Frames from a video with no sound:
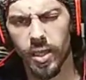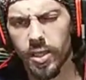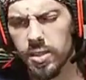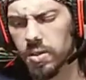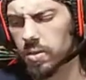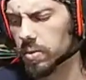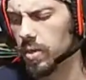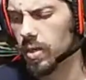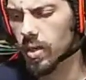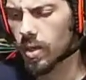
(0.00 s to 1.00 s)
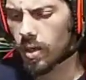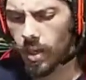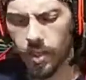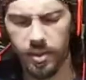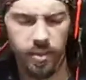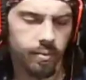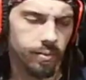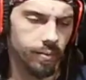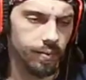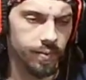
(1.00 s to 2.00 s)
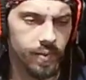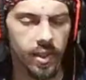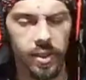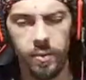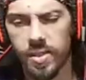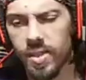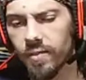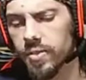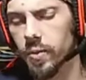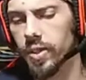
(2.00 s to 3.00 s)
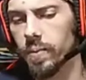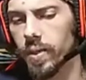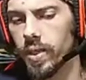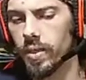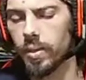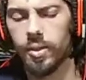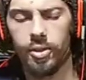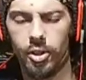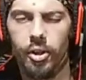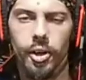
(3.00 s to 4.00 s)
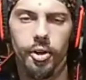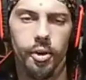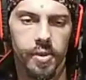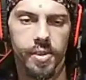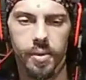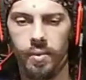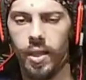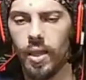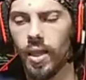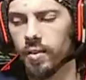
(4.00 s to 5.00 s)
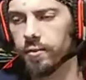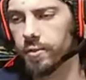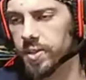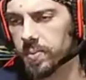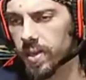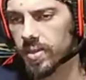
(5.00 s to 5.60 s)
So, I mean, dealing with 720p, I mean, you're going to notice that we've got a lot of free space.